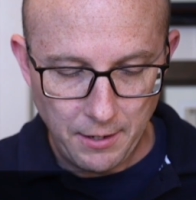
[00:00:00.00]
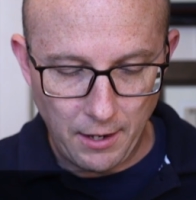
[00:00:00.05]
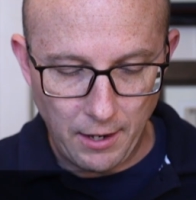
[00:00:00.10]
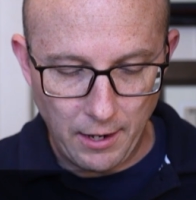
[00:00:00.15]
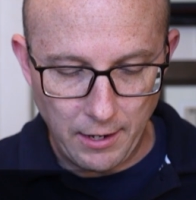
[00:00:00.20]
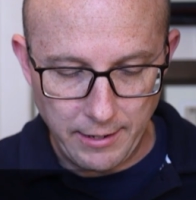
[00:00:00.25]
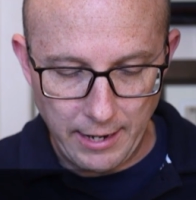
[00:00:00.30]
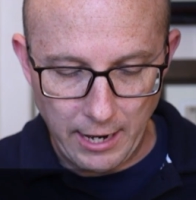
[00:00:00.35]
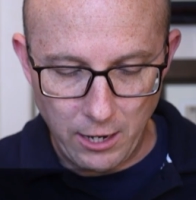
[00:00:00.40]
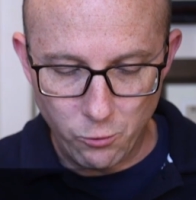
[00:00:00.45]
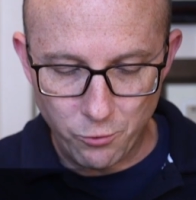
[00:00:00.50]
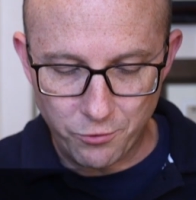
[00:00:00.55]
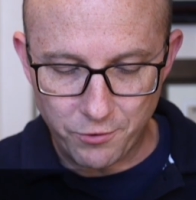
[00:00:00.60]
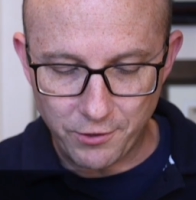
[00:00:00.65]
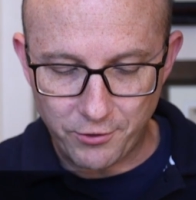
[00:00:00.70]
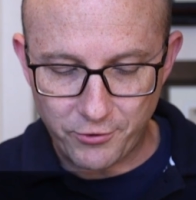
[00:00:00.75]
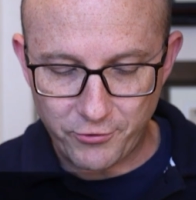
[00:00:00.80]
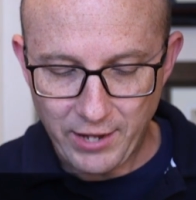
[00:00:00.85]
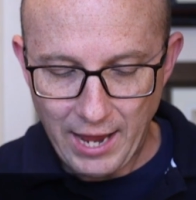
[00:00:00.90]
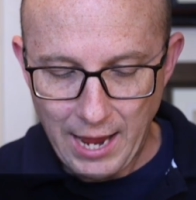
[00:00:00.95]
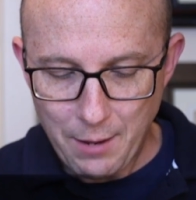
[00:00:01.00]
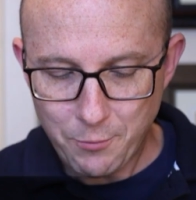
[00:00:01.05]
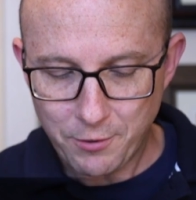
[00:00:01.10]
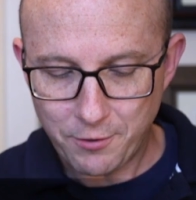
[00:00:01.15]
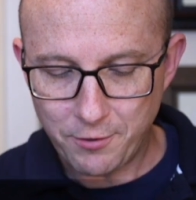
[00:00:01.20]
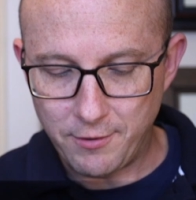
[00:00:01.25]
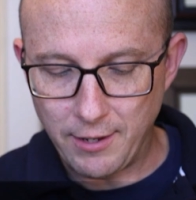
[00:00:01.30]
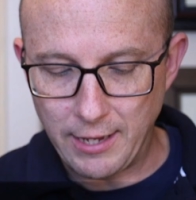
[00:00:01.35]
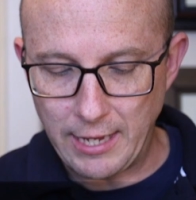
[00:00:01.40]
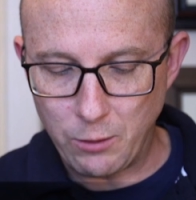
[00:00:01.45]
Now it was the
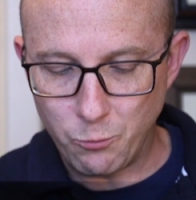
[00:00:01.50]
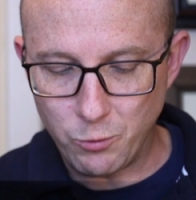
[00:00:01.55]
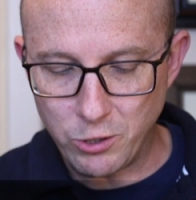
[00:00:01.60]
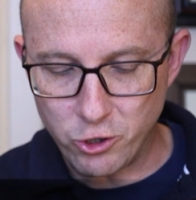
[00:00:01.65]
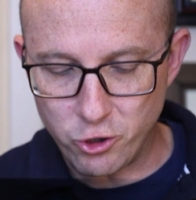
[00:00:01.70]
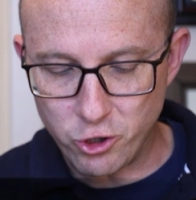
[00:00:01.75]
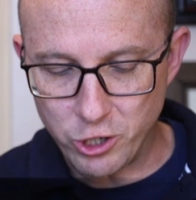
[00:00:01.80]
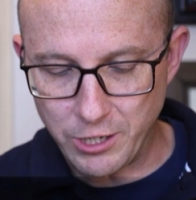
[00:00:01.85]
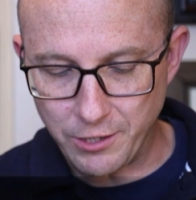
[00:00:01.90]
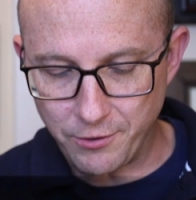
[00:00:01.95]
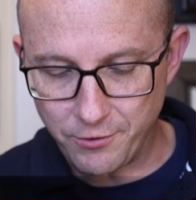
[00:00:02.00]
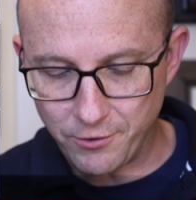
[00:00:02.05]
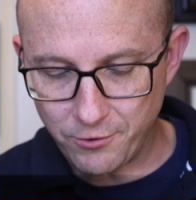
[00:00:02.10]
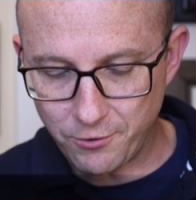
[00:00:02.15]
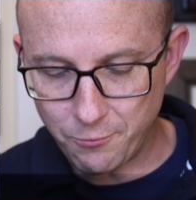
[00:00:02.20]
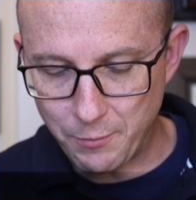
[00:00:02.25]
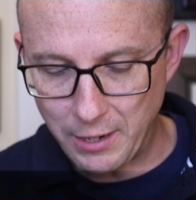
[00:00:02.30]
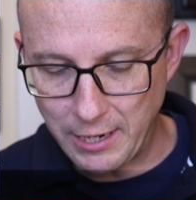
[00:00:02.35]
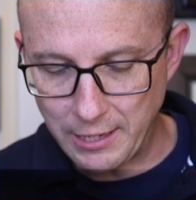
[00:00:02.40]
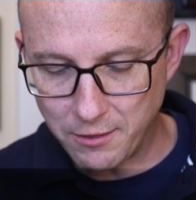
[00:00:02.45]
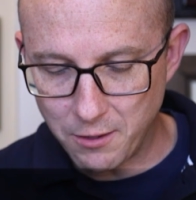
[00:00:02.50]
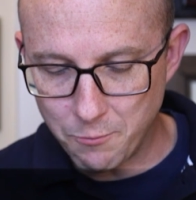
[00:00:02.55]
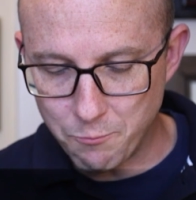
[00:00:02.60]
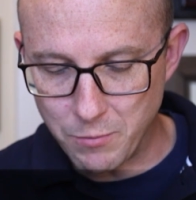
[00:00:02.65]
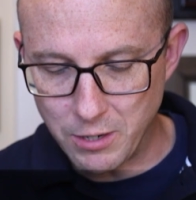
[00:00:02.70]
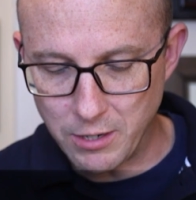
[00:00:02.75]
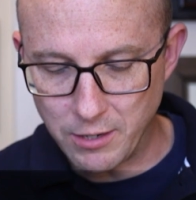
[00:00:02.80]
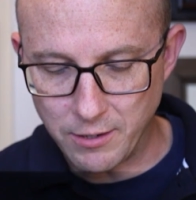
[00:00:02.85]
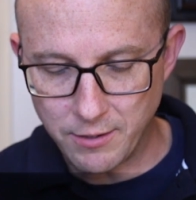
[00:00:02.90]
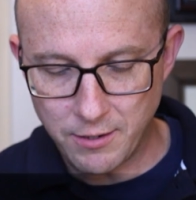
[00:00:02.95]
Sabbath day when Jesus made the
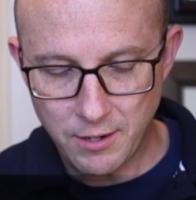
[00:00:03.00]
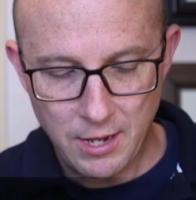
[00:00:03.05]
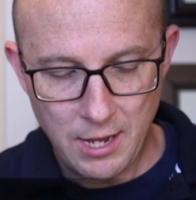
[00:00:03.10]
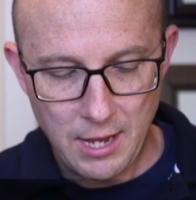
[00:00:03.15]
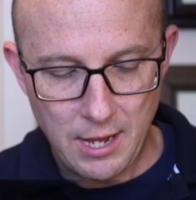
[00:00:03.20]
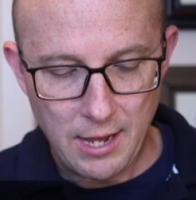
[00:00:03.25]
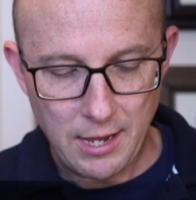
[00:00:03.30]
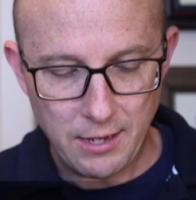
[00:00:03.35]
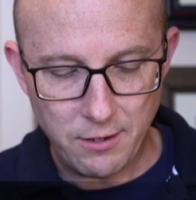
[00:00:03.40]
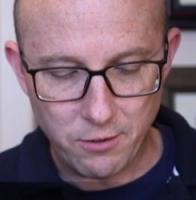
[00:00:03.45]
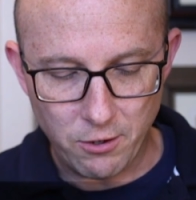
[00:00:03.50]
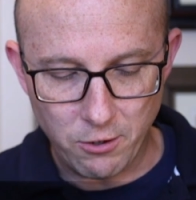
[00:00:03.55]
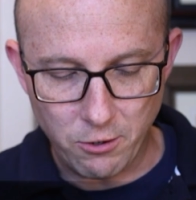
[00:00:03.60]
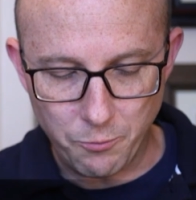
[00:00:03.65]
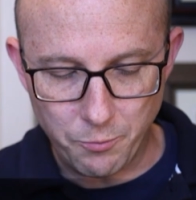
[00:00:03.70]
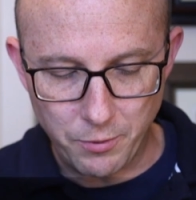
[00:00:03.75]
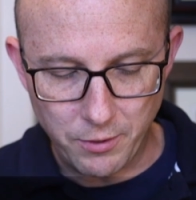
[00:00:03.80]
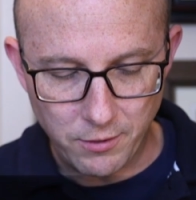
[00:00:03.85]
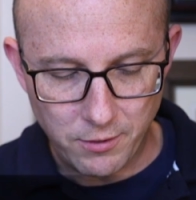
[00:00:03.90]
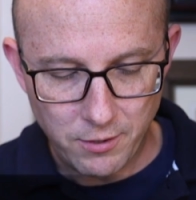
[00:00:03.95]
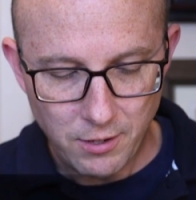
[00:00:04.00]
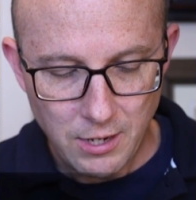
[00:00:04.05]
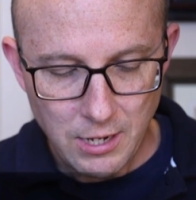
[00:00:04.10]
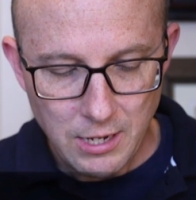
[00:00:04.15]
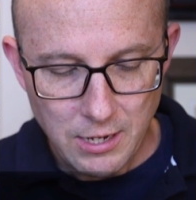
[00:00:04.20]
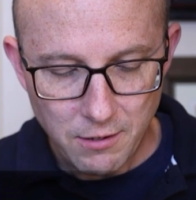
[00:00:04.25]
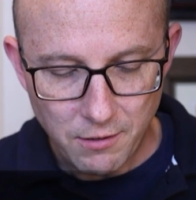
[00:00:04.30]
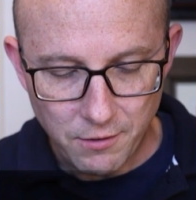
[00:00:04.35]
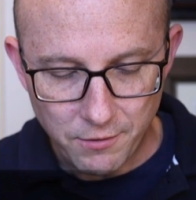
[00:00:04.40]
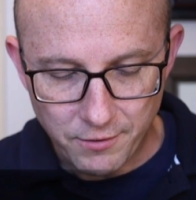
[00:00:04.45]
mud and opened
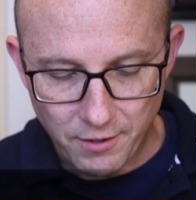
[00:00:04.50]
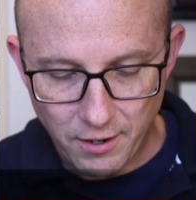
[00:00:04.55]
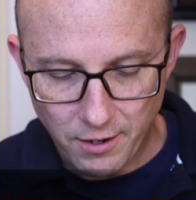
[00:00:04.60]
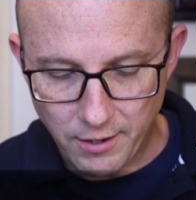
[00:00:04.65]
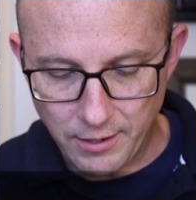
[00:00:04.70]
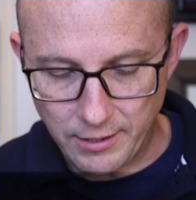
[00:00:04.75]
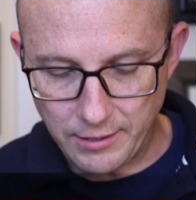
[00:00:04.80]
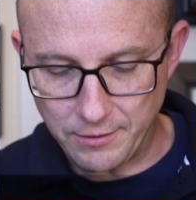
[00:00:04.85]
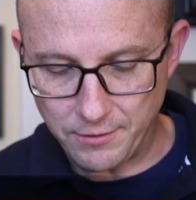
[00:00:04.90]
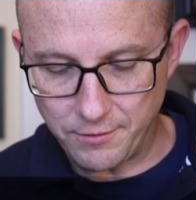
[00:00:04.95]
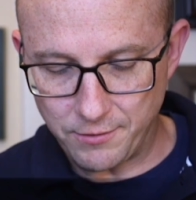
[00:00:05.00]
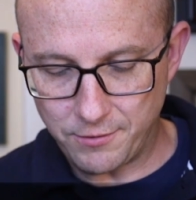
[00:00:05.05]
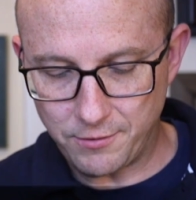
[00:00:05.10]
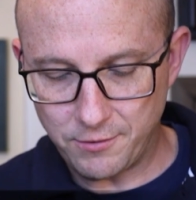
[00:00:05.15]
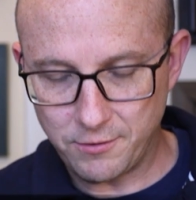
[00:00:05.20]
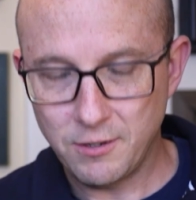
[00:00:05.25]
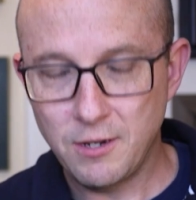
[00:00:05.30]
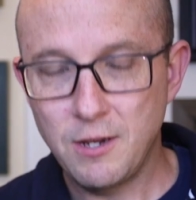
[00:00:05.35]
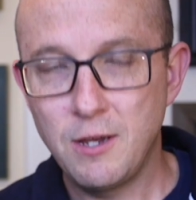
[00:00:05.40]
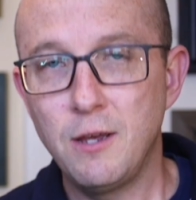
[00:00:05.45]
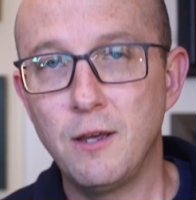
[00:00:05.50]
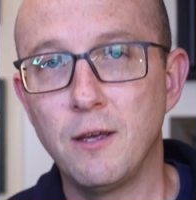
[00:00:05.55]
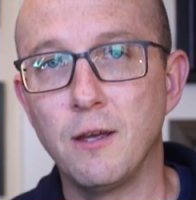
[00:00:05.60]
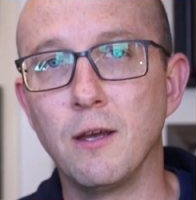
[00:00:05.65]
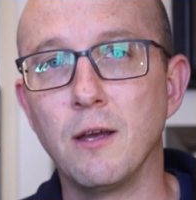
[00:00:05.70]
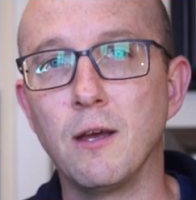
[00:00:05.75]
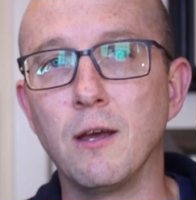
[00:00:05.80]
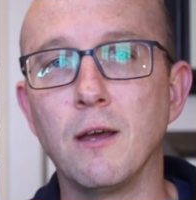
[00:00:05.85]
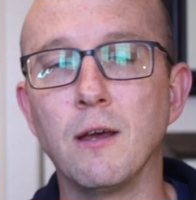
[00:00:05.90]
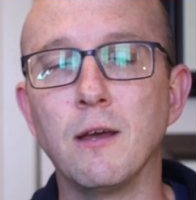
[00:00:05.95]
his eyes.
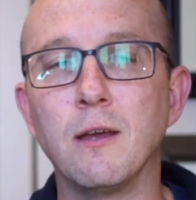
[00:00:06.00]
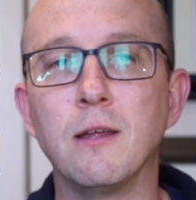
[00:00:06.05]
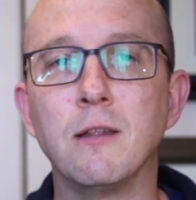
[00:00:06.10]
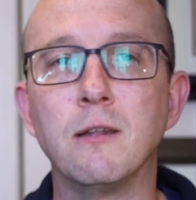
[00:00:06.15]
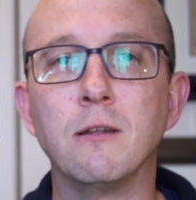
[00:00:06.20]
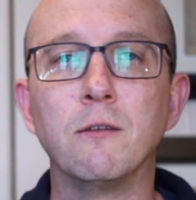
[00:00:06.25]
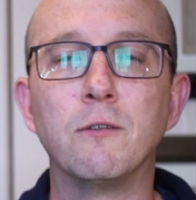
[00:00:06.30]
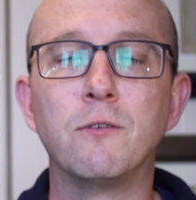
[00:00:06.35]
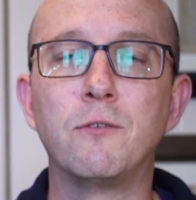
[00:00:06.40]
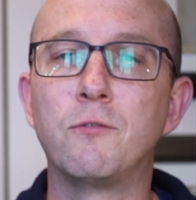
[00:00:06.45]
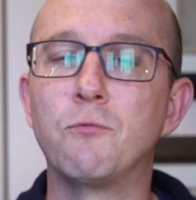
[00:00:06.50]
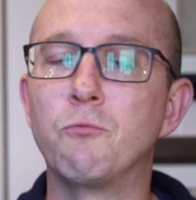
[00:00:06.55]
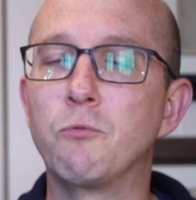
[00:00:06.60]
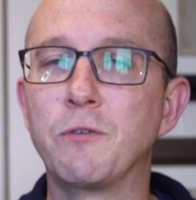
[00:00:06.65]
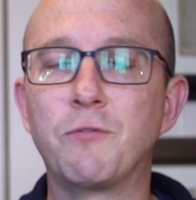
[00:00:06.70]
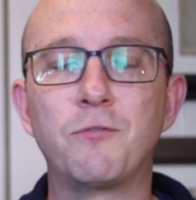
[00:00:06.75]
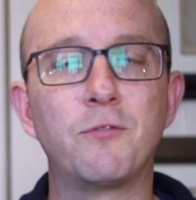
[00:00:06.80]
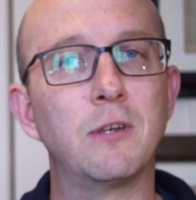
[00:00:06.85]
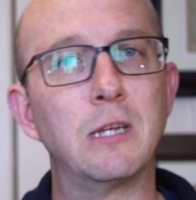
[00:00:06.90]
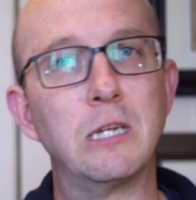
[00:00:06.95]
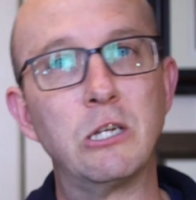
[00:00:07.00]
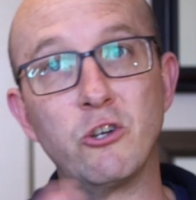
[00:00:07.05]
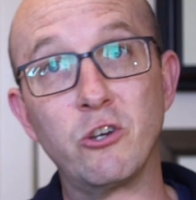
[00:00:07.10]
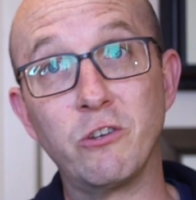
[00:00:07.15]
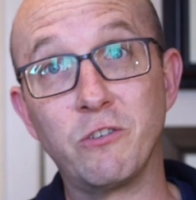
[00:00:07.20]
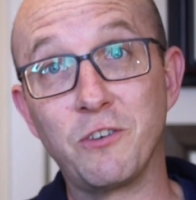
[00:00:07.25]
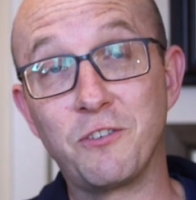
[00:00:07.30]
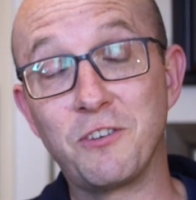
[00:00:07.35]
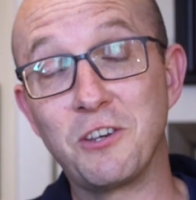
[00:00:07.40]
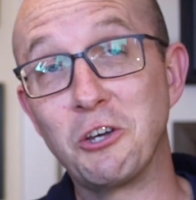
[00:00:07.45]
And we've seen
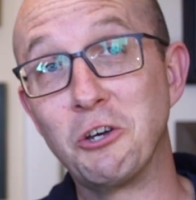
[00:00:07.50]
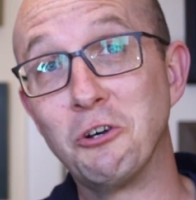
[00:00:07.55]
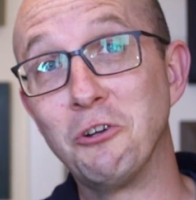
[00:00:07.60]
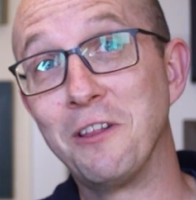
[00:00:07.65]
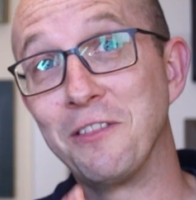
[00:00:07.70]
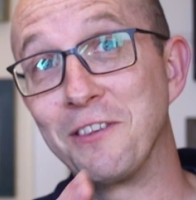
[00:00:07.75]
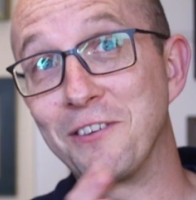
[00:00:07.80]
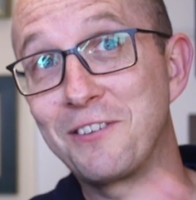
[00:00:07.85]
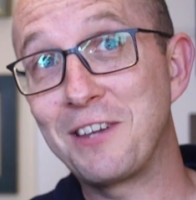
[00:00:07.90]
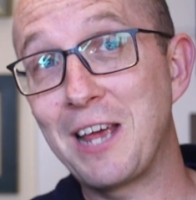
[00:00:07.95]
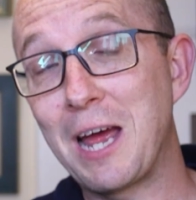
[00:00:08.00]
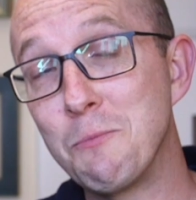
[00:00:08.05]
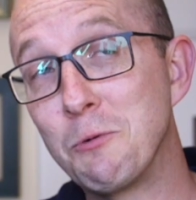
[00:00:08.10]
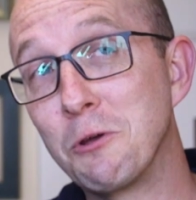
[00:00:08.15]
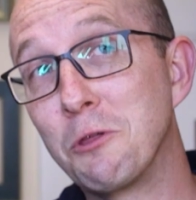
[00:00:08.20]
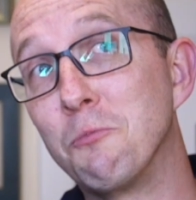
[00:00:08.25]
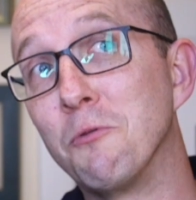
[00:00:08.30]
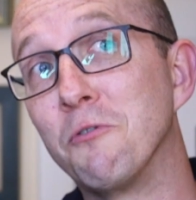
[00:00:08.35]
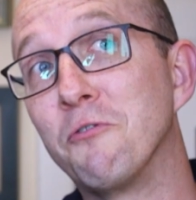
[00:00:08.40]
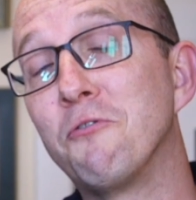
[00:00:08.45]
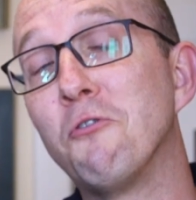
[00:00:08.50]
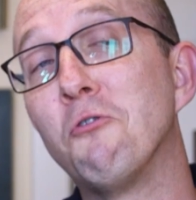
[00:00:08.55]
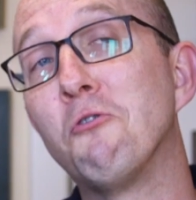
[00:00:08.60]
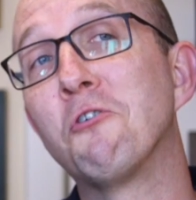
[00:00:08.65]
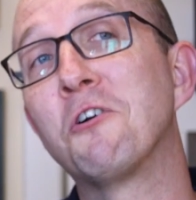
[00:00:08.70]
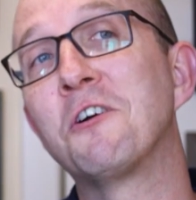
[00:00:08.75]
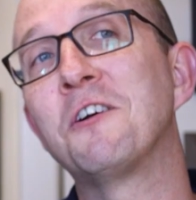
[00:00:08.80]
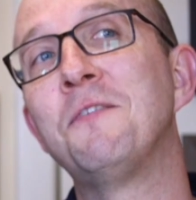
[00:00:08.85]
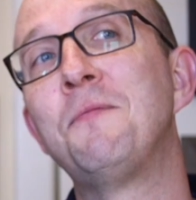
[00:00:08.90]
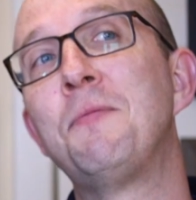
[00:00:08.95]
Jesus heal on the Sabbath
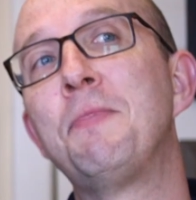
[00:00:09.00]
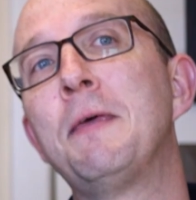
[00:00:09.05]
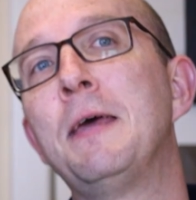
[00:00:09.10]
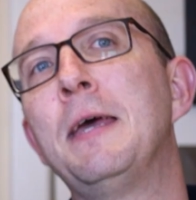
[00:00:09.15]
before.